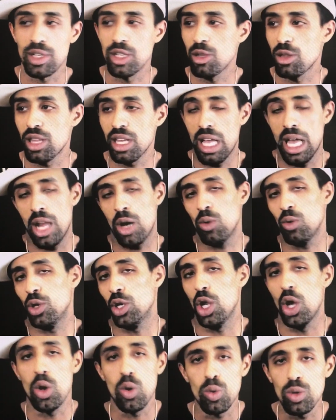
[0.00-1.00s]
You think I
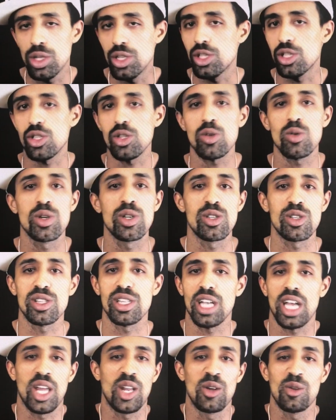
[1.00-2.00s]
don't know the stories?
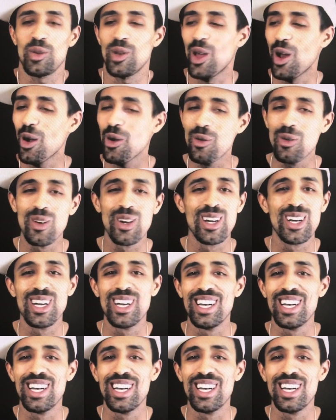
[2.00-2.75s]
You think I don't know?